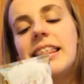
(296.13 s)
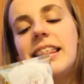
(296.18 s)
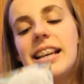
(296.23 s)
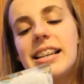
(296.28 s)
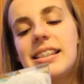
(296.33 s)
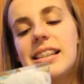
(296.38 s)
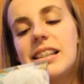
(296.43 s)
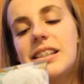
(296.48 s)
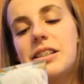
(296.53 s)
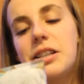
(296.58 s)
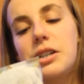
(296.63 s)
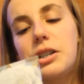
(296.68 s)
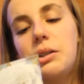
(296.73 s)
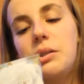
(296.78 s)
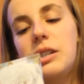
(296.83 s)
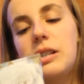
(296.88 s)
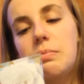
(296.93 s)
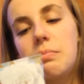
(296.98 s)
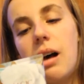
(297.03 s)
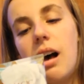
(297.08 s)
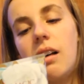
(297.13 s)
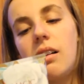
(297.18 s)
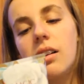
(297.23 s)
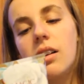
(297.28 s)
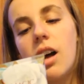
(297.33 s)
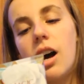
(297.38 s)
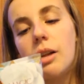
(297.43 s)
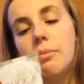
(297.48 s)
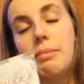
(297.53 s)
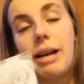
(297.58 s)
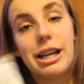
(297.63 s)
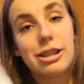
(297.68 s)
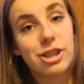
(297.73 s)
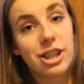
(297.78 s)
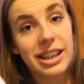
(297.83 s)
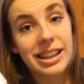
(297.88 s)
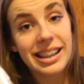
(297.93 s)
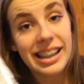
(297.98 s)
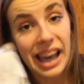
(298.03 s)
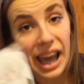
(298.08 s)
This is their new smell called
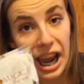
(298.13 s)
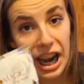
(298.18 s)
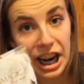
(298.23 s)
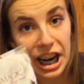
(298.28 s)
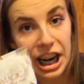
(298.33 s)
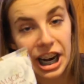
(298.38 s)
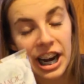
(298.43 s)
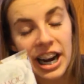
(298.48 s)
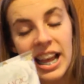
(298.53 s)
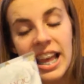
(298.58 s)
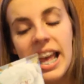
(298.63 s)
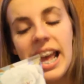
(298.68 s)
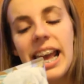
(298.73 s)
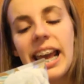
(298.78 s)
Magic in the Air